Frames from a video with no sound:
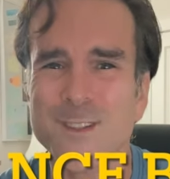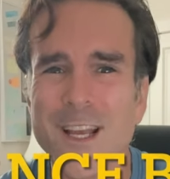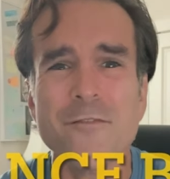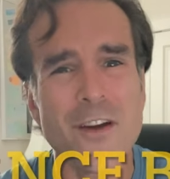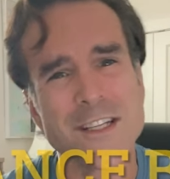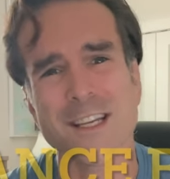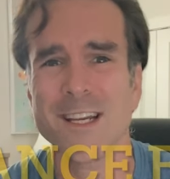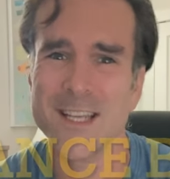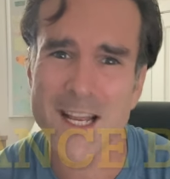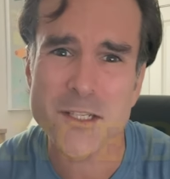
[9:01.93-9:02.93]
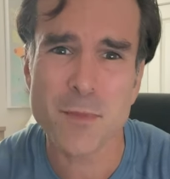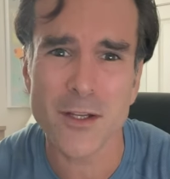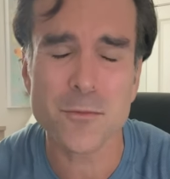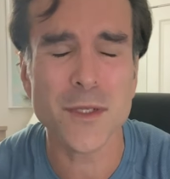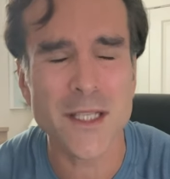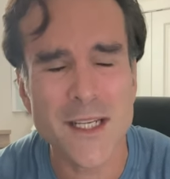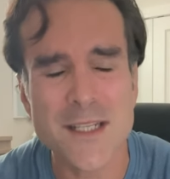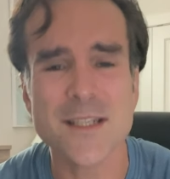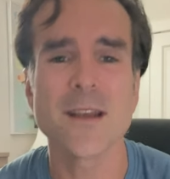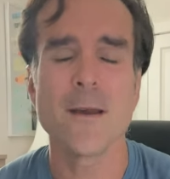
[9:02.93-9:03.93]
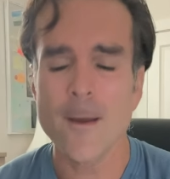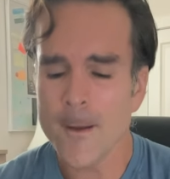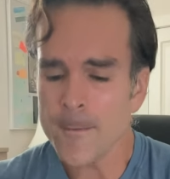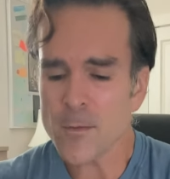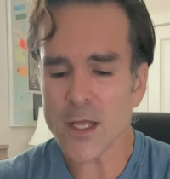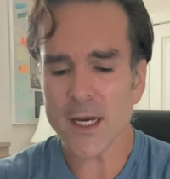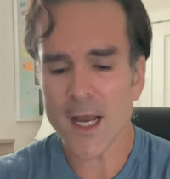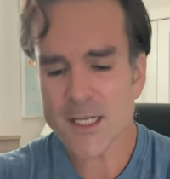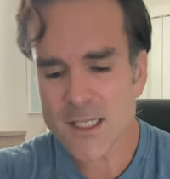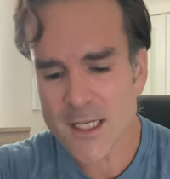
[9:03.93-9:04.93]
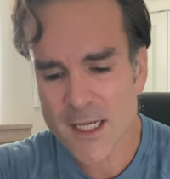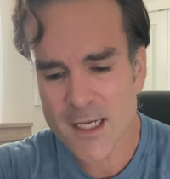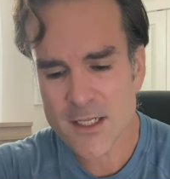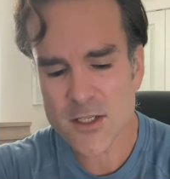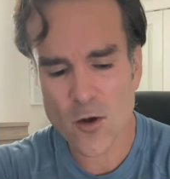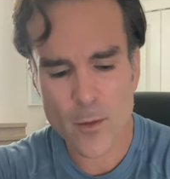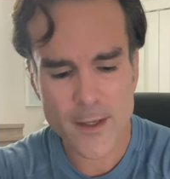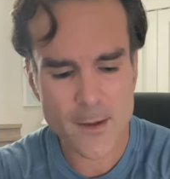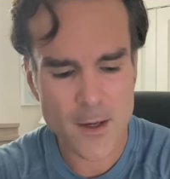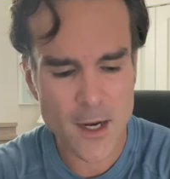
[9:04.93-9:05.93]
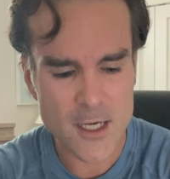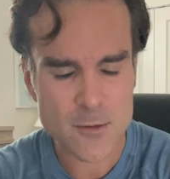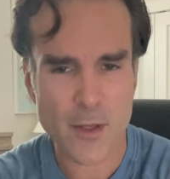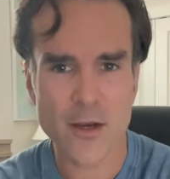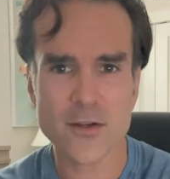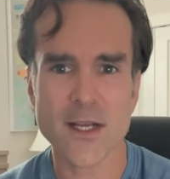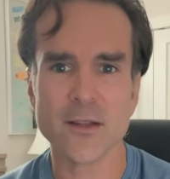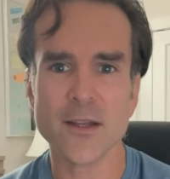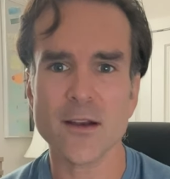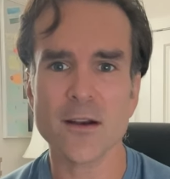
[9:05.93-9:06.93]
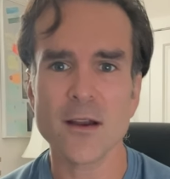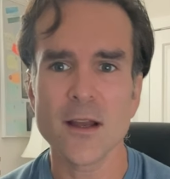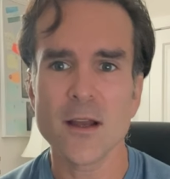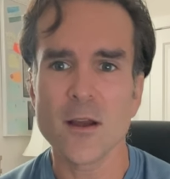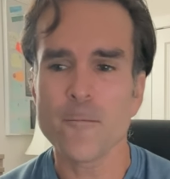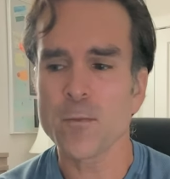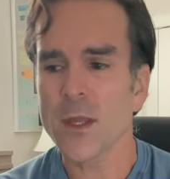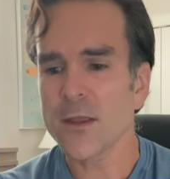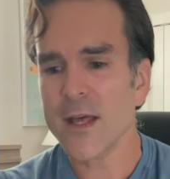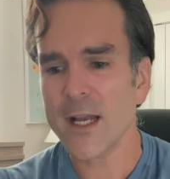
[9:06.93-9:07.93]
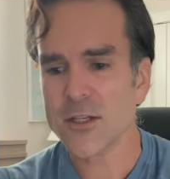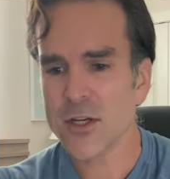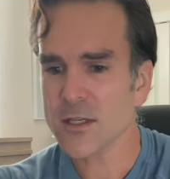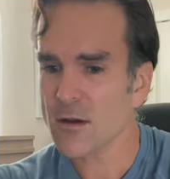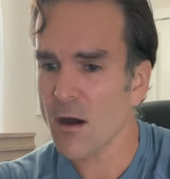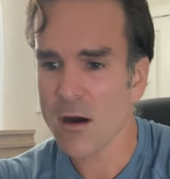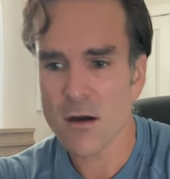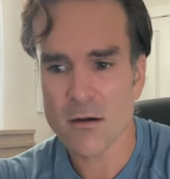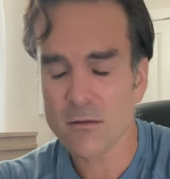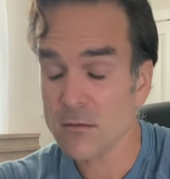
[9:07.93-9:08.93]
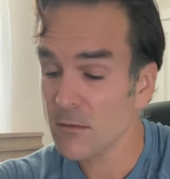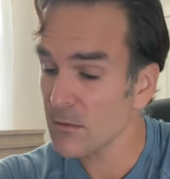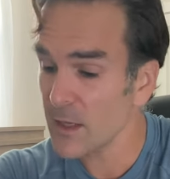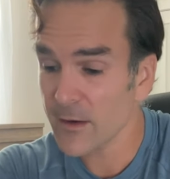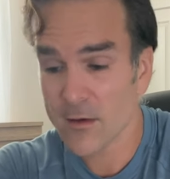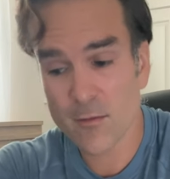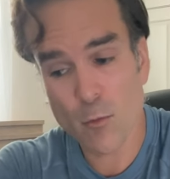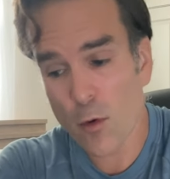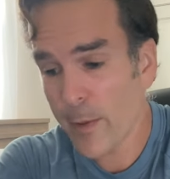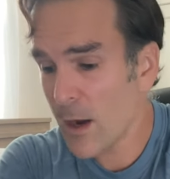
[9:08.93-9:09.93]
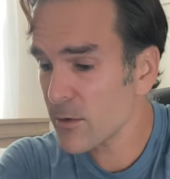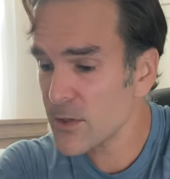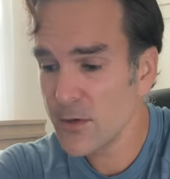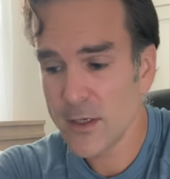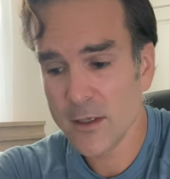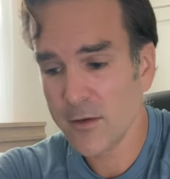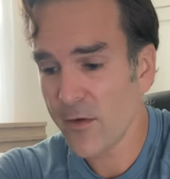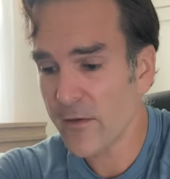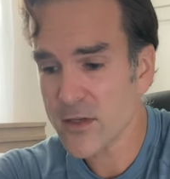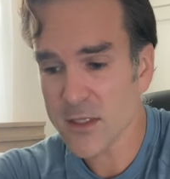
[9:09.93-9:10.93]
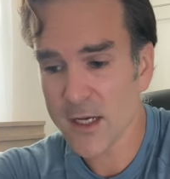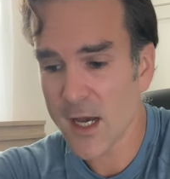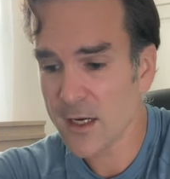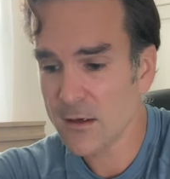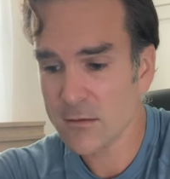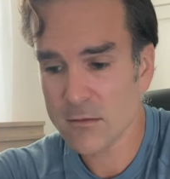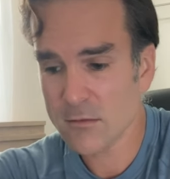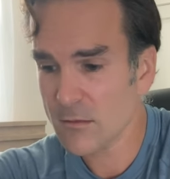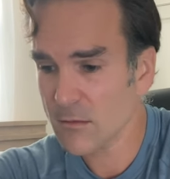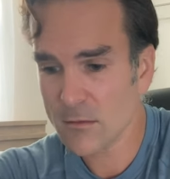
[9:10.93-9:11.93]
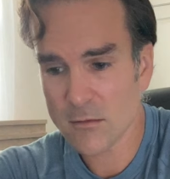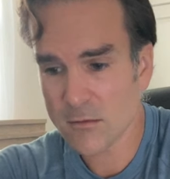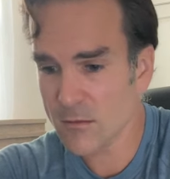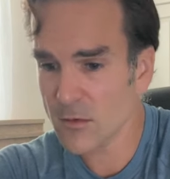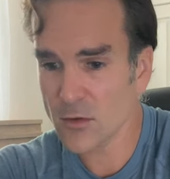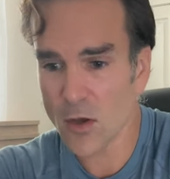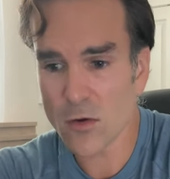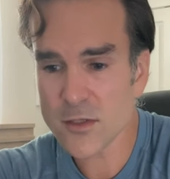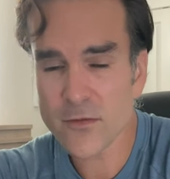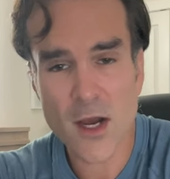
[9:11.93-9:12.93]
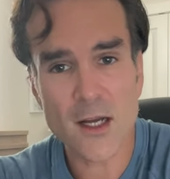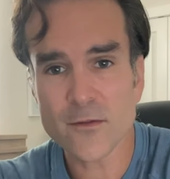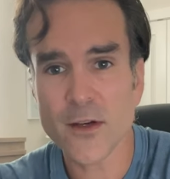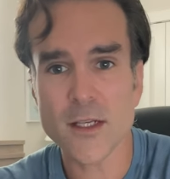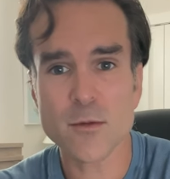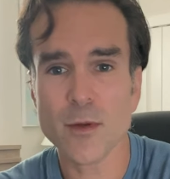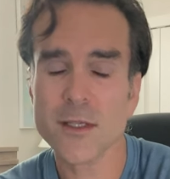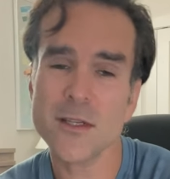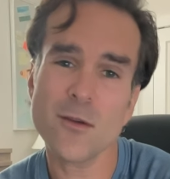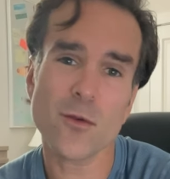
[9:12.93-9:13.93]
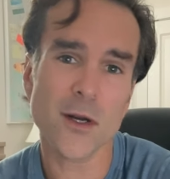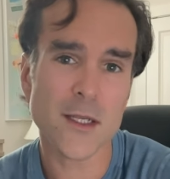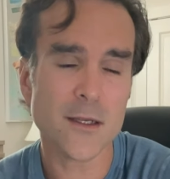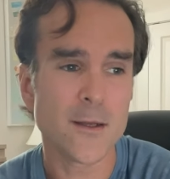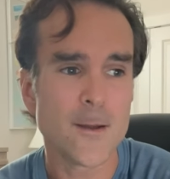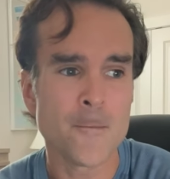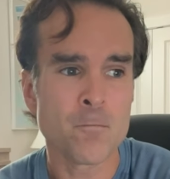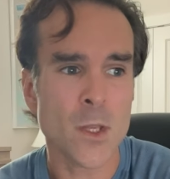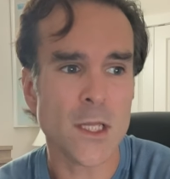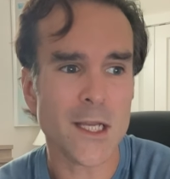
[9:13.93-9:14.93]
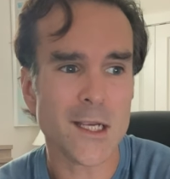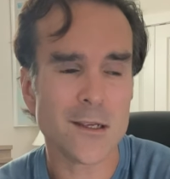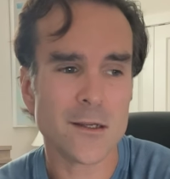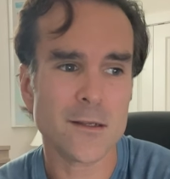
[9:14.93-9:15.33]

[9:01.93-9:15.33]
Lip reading: Invest in a dance belt, please. Like, I see so many cosplayers out there that just are, like, more power to you. You've obviously got loads of confidence, but you know what? Like,